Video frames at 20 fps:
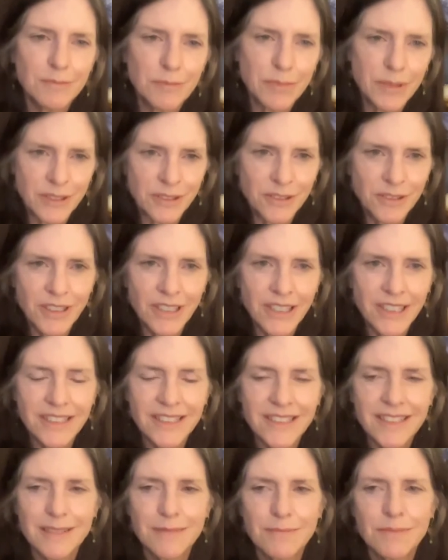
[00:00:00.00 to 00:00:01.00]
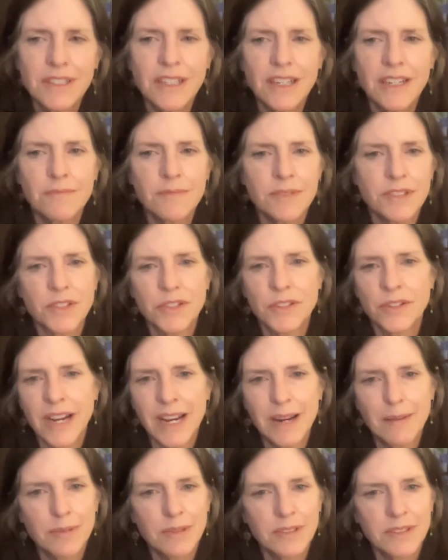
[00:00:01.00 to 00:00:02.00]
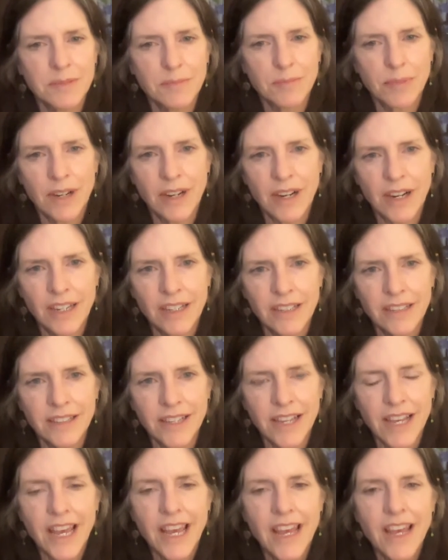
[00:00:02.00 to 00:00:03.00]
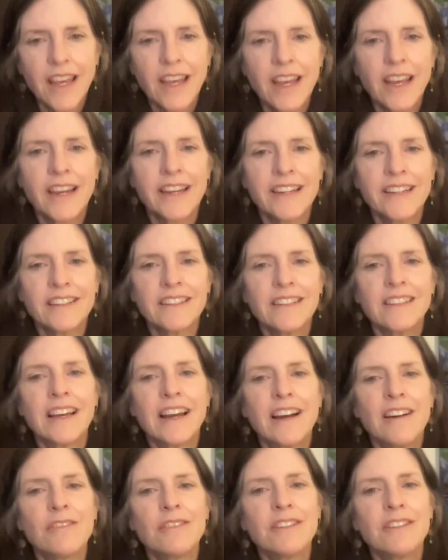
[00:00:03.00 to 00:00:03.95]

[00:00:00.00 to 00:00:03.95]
broken, sometimes trampled upon, and allow